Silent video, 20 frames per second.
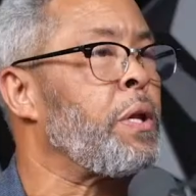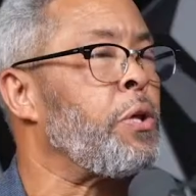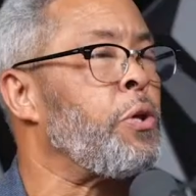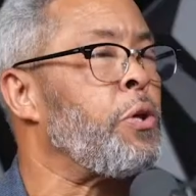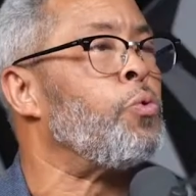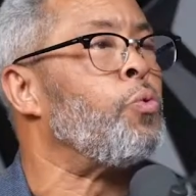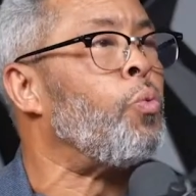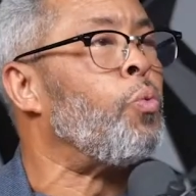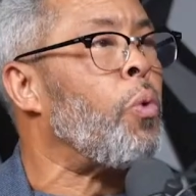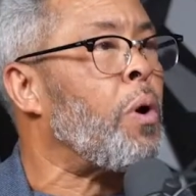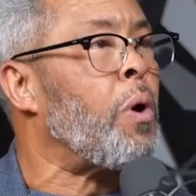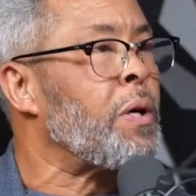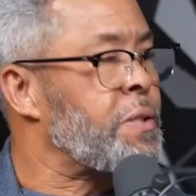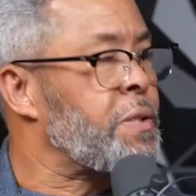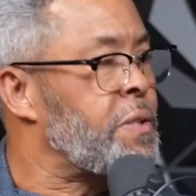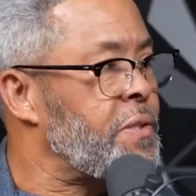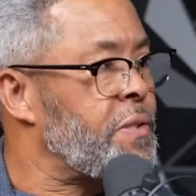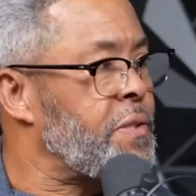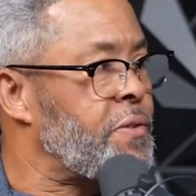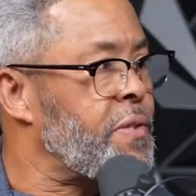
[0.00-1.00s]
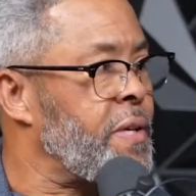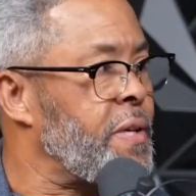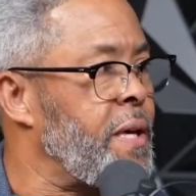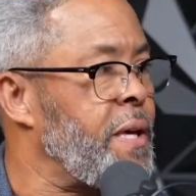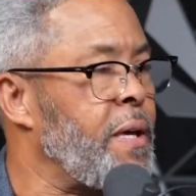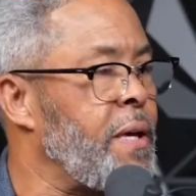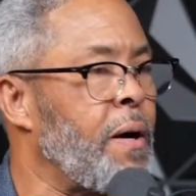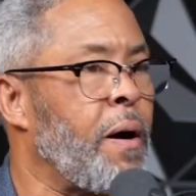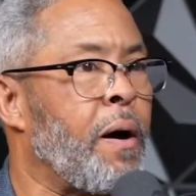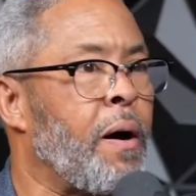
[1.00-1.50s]
you want to
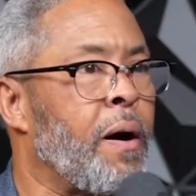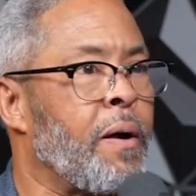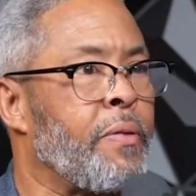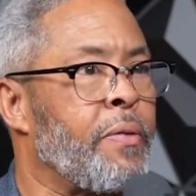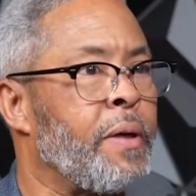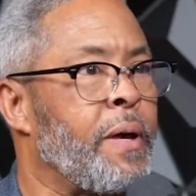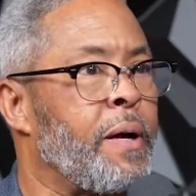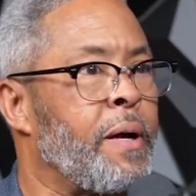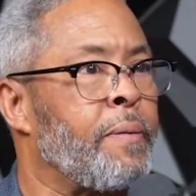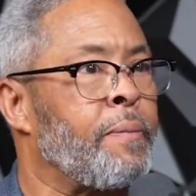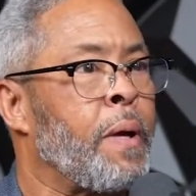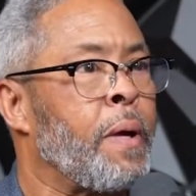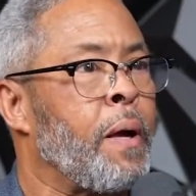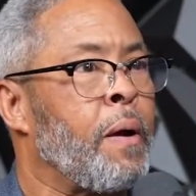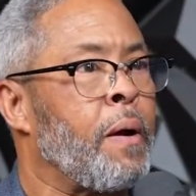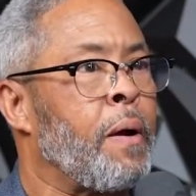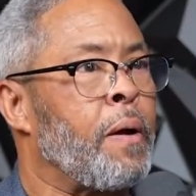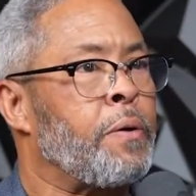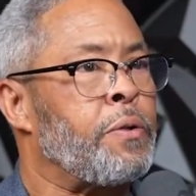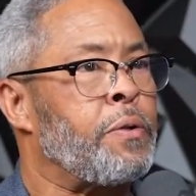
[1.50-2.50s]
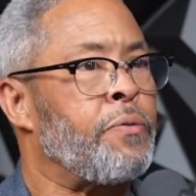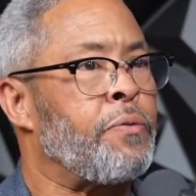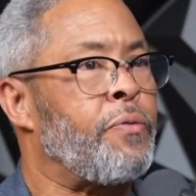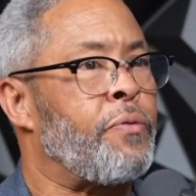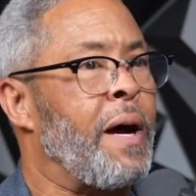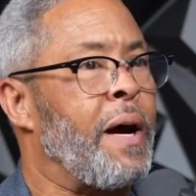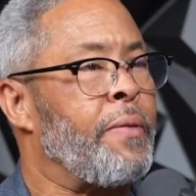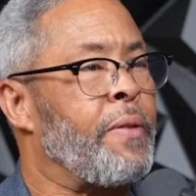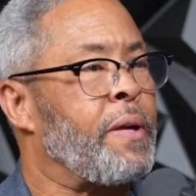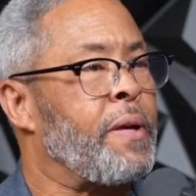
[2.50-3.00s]
see? Do you
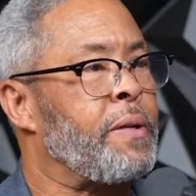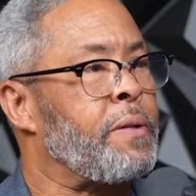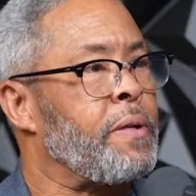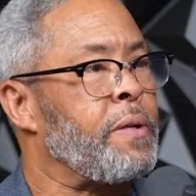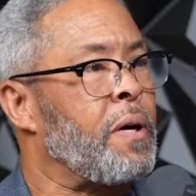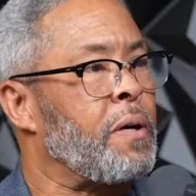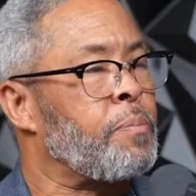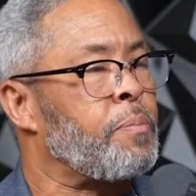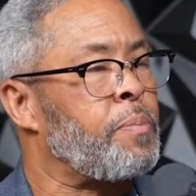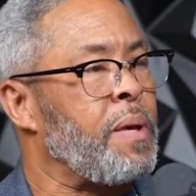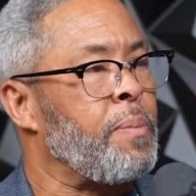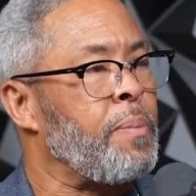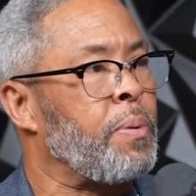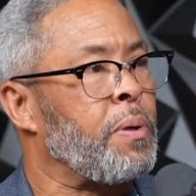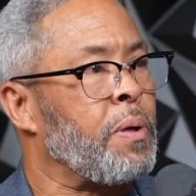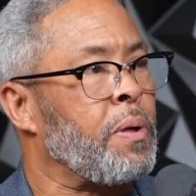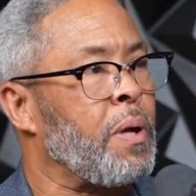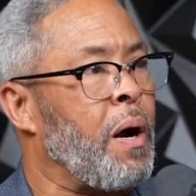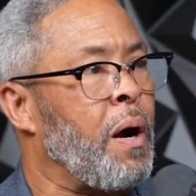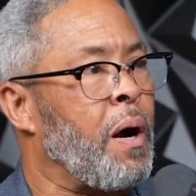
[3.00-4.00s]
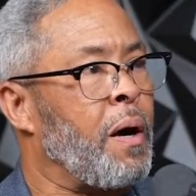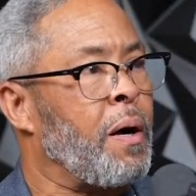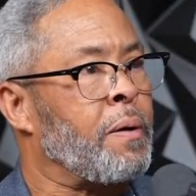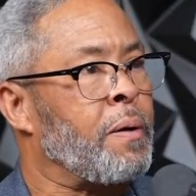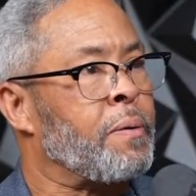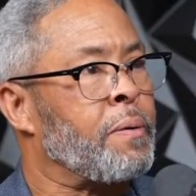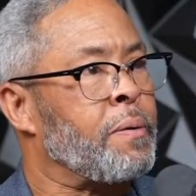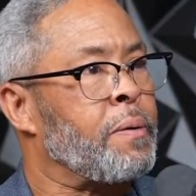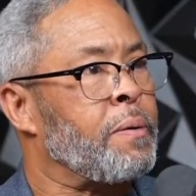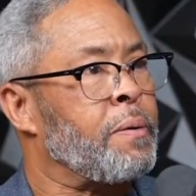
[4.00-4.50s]
find that young people
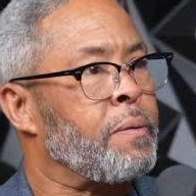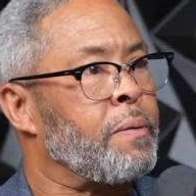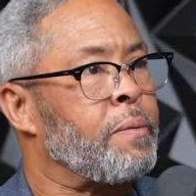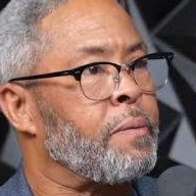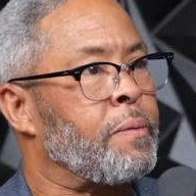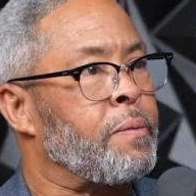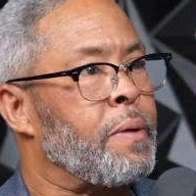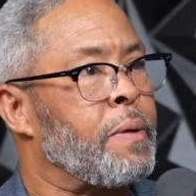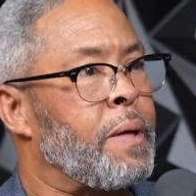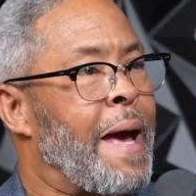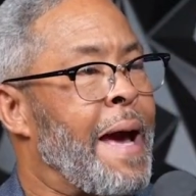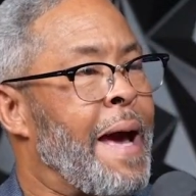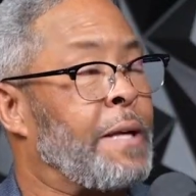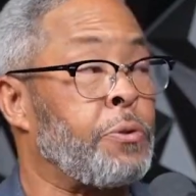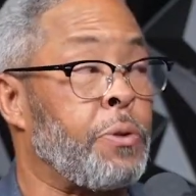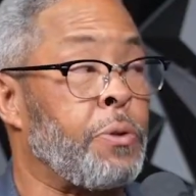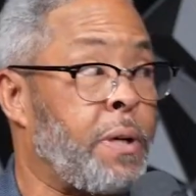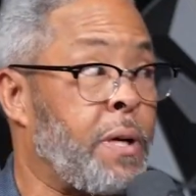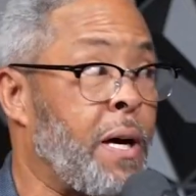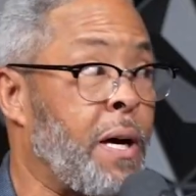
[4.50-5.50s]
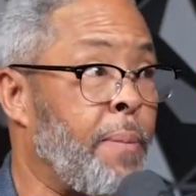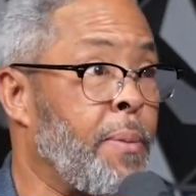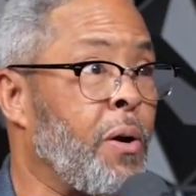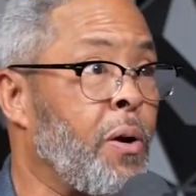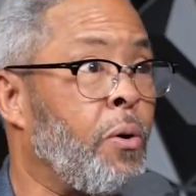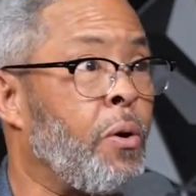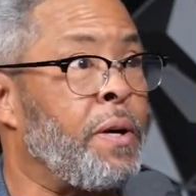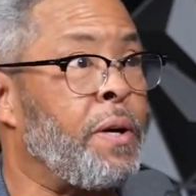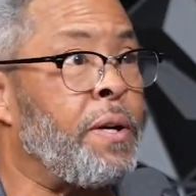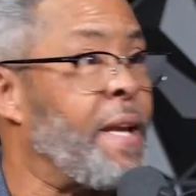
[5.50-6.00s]
are actually coming
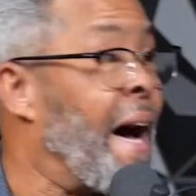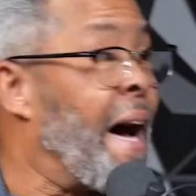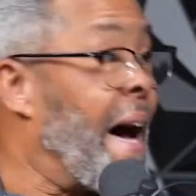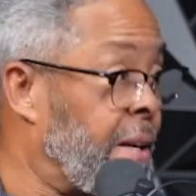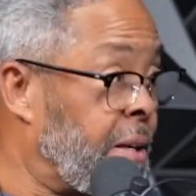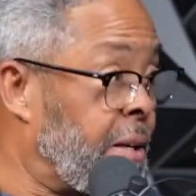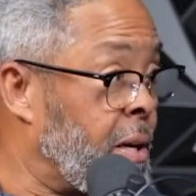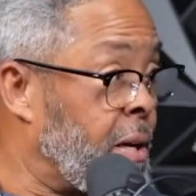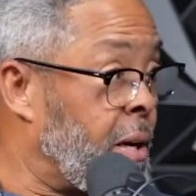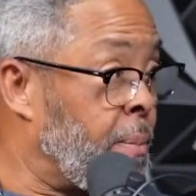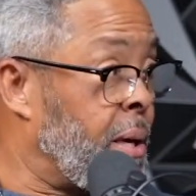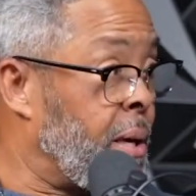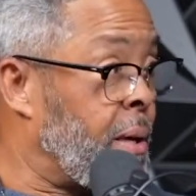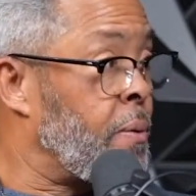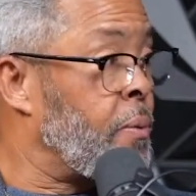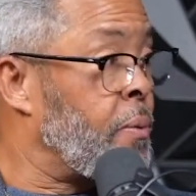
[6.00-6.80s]
or not coming?